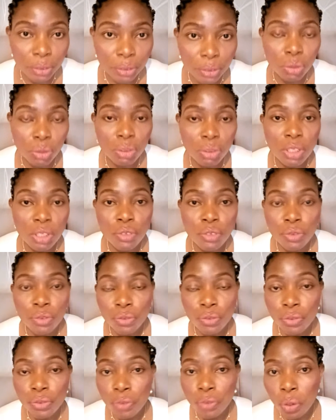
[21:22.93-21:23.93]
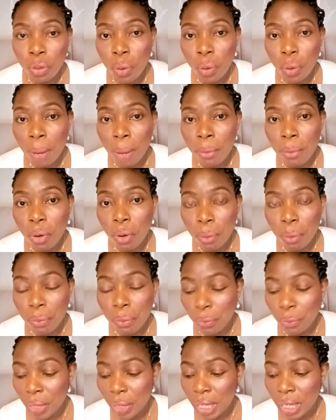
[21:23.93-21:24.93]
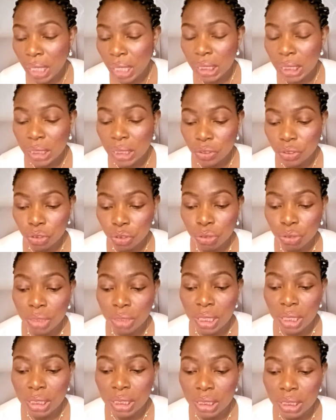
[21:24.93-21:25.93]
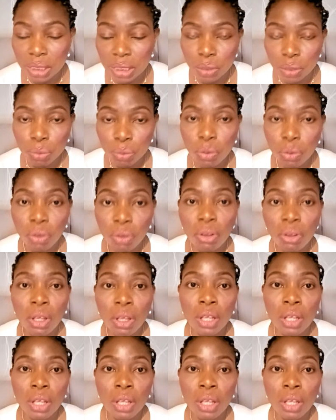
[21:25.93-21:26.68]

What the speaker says: So if we fit follow them up when these children still small,